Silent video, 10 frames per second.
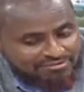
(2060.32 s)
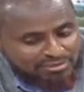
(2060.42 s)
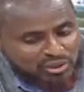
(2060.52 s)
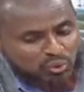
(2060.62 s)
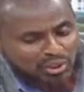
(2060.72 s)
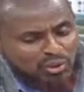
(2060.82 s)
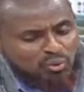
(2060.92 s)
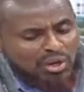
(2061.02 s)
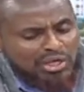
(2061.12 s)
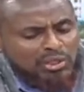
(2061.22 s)
Between
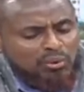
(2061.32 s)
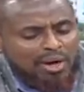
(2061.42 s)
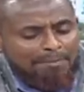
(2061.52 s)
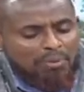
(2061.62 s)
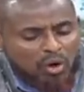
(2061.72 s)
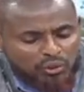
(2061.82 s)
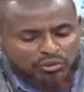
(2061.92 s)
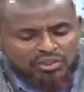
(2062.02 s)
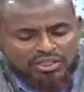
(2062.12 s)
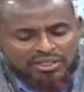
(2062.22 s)
when you were born
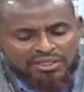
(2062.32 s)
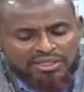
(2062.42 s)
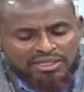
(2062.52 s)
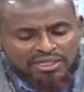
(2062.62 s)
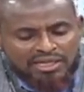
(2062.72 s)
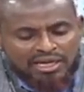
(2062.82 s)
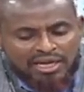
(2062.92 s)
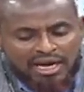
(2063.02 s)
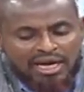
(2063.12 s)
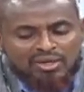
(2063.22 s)

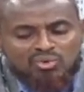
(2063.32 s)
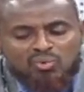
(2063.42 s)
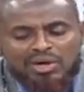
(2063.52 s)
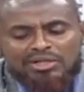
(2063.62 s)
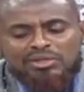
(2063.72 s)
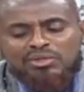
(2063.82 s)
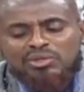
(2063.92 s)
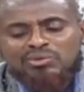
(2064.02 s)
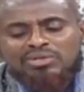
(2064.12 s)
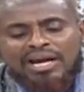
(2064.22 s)
and when
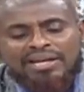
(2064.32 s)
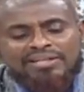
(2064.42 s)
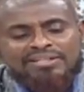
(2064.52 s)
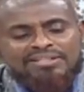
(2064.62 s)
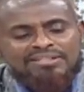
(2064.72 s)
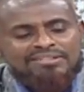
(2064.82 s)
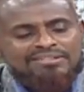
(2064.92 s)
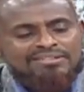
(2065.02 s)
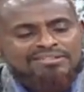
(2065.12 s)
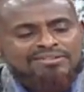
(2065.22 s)
you died.
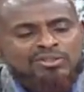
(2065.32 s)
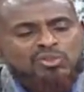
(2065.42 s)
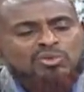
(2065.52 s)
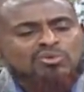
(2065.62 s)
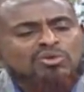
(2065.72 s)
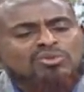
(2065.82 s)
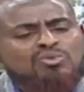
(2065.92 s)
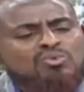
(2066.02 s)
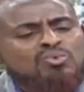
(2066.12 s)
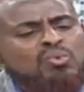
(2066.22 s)
You should not
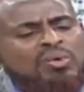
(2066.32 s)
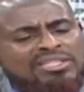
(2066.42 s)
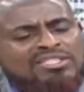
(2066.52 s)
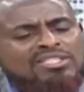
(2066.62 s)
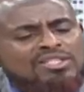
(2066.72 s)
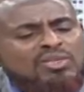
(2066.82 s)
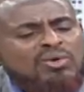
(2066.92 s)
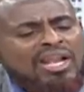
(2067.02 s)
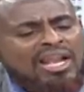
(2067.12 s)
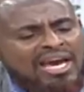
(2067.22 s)
waste
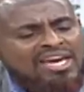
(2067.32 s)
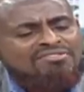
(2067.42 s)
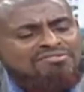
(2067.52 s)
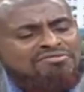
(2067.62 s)
your life.